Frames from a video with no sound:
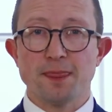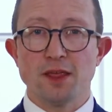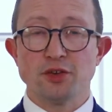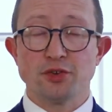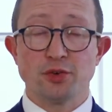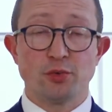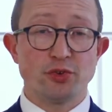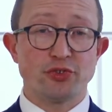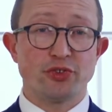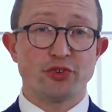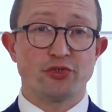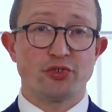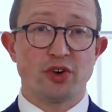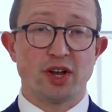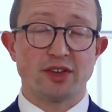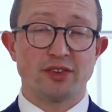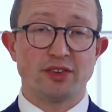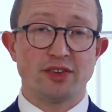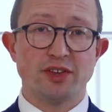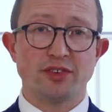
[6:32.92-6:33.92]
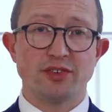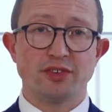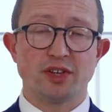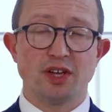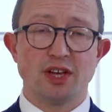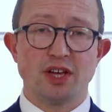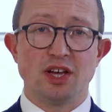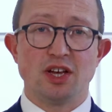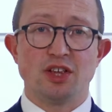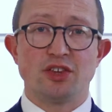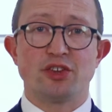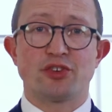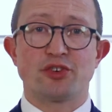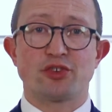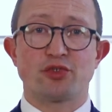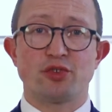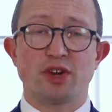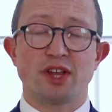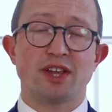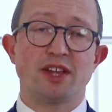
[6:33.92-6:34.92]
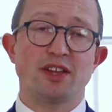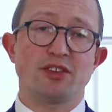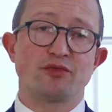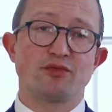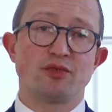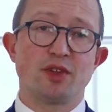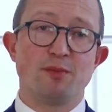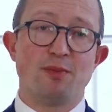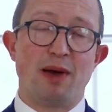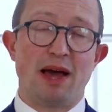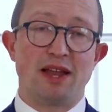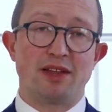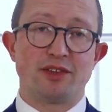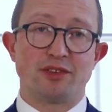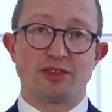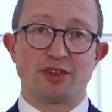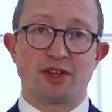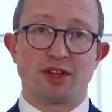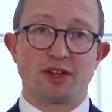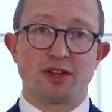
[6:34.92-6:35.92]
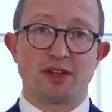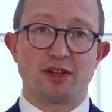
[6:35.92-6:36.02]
So what's the trick to this? The trick is rebalancing.